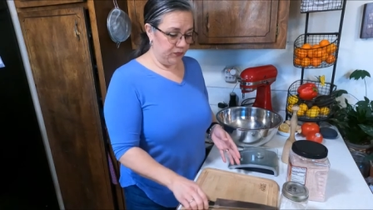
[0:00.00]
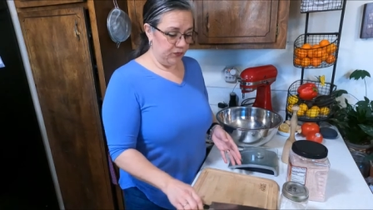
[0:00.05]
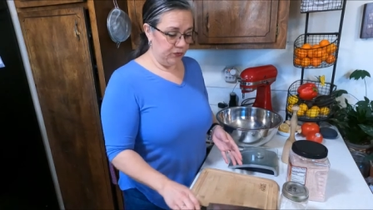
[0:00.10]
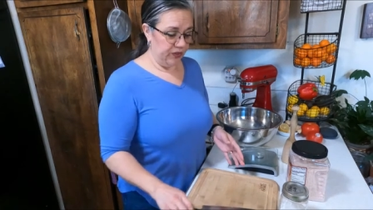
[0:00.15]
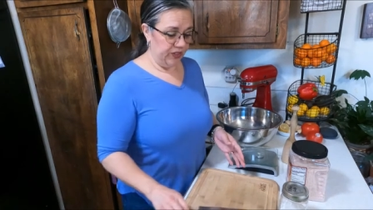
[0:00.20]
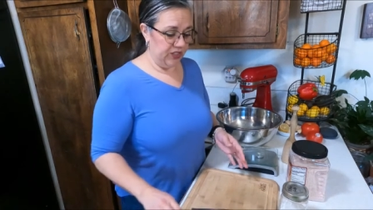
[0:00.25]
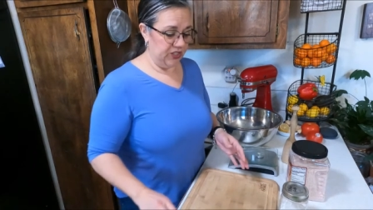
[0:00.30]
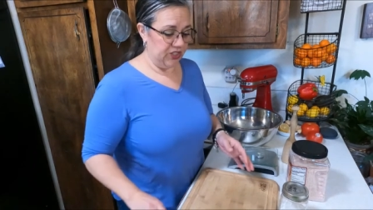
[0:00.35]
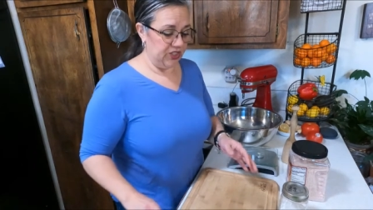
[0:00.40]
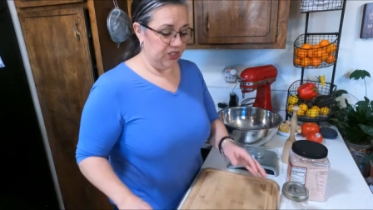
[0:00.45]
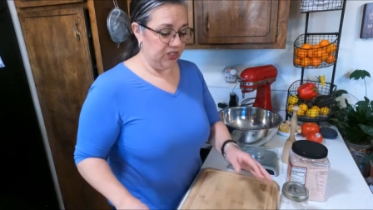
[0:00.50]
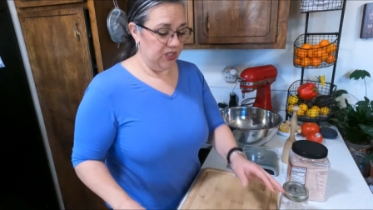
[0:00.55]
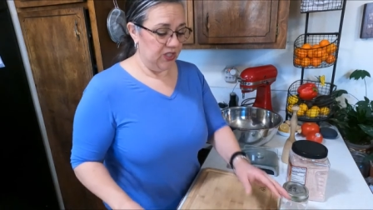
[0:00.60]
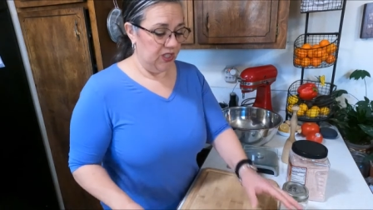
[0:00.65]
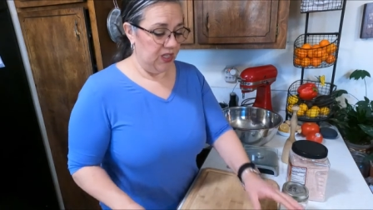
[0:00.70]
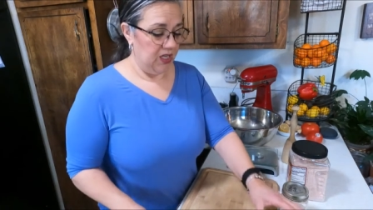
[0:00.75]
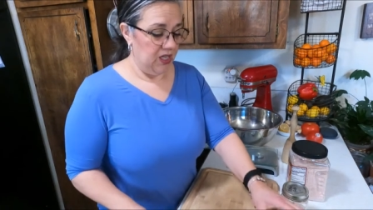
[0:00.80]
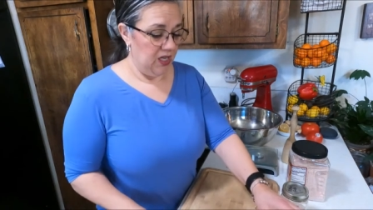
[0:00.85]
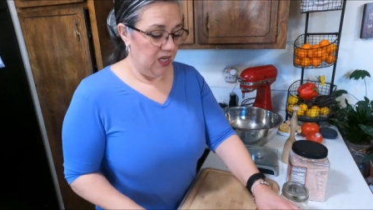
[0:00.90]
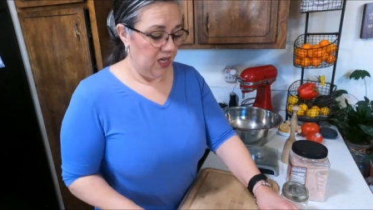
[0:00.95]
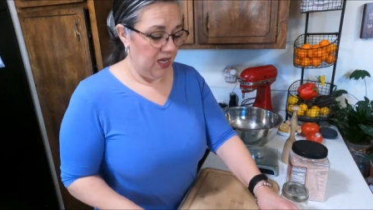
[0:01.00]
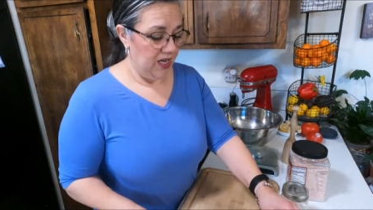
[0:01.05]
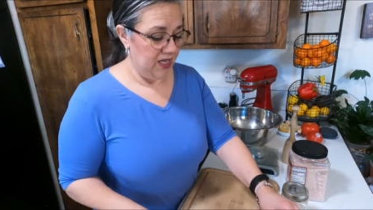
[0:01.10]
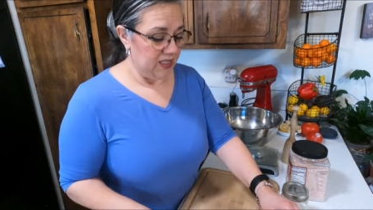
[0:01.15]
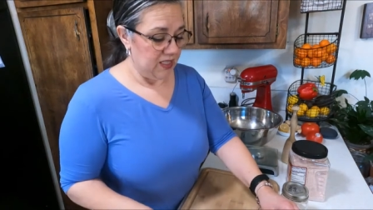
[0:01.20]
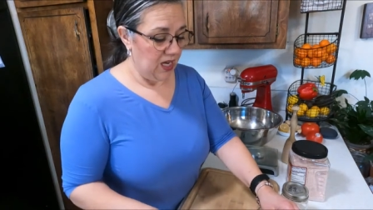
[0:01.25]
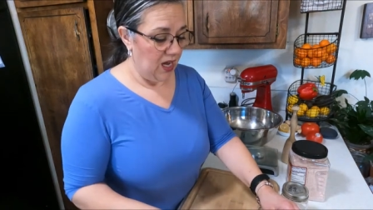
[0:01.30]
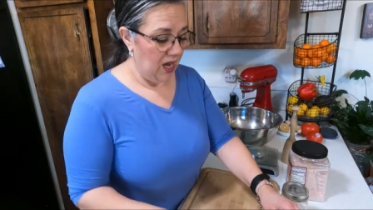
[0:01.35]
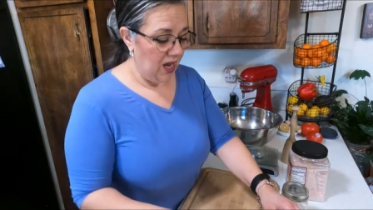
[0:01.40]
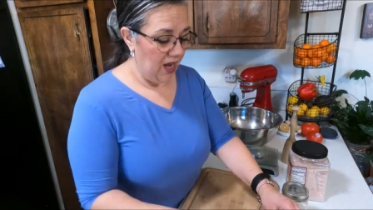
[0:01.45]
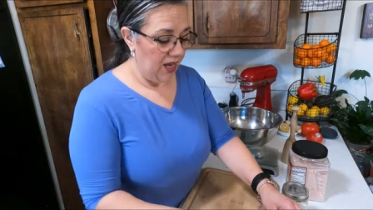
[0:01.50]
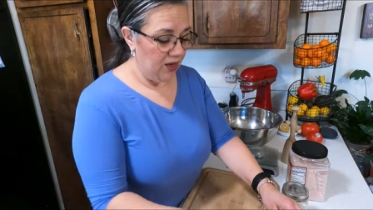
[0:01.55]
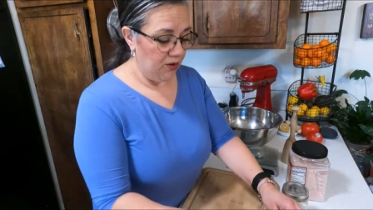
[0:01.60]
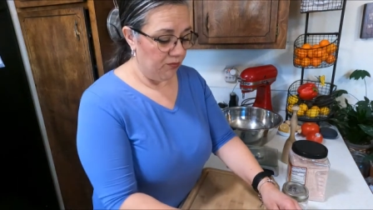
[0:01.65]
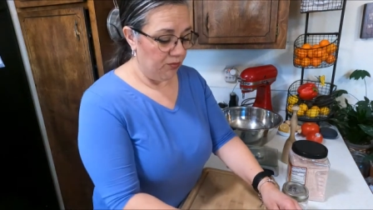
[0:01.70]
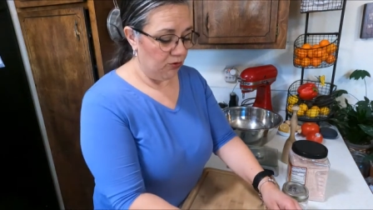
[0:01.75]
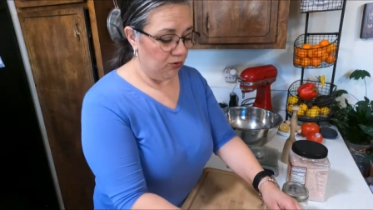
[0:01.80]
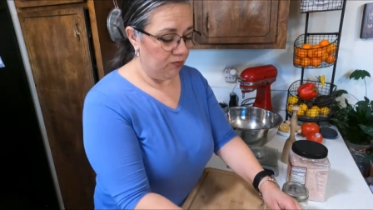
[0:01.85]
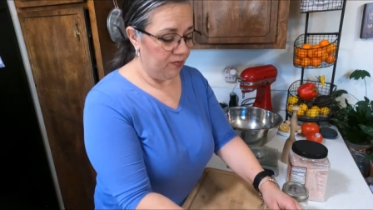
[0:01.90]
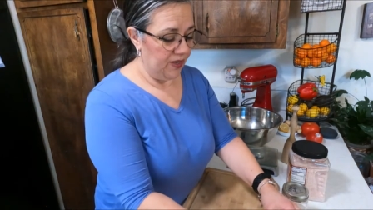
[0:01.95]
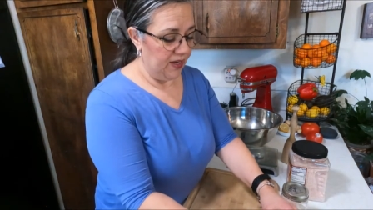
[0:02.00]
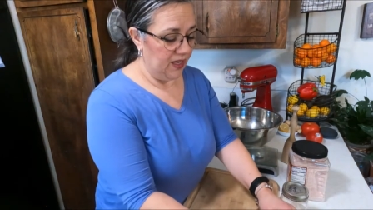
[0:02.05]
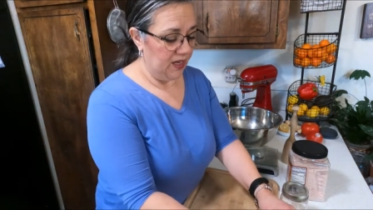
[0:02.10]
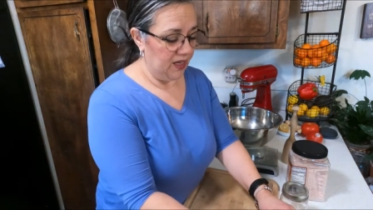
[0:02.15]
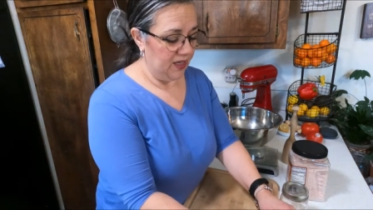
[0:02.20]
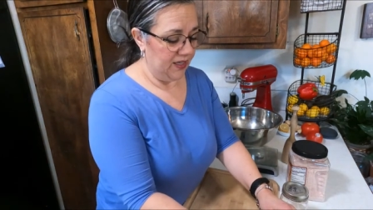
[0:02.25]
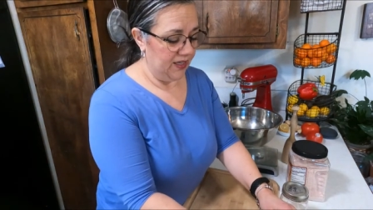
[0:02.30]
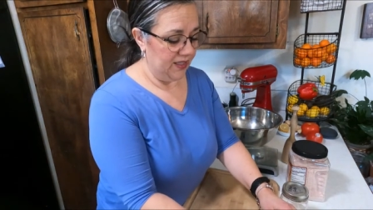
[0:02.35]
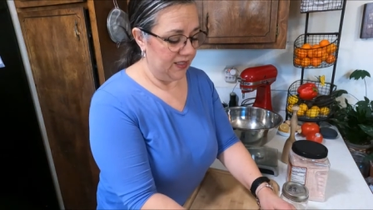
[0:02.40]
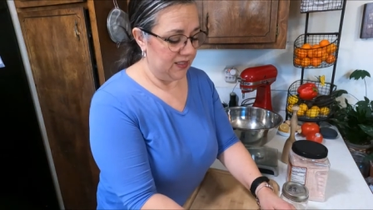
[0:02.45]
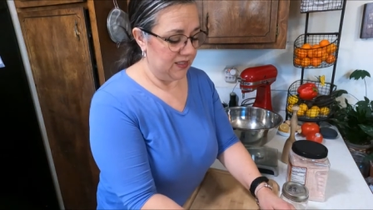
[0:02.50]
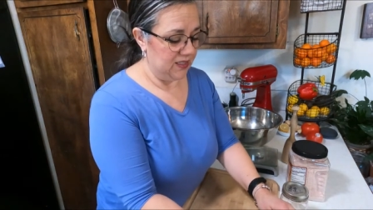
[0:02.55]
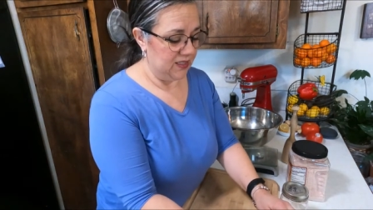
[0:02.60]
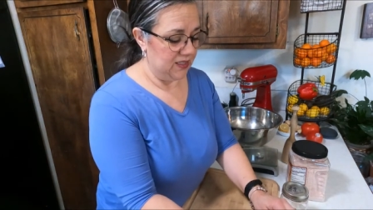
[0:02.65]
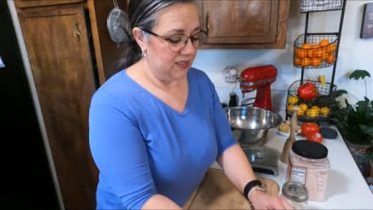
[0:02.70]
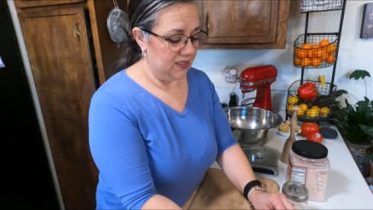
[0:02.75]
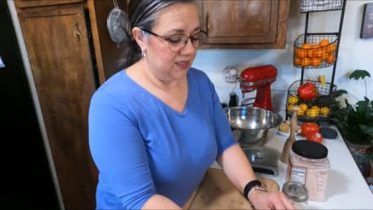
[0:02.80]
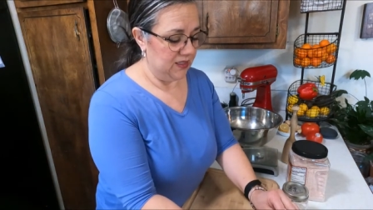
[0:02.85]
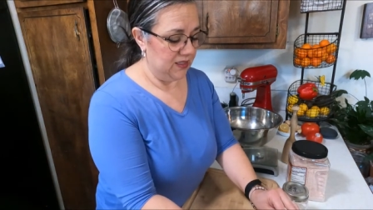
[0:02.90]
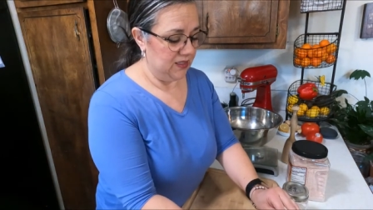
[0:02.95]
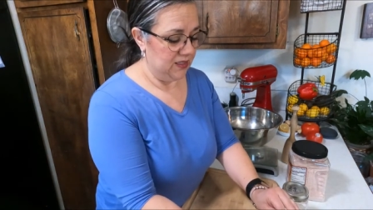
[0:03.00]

which it's high in probiotics,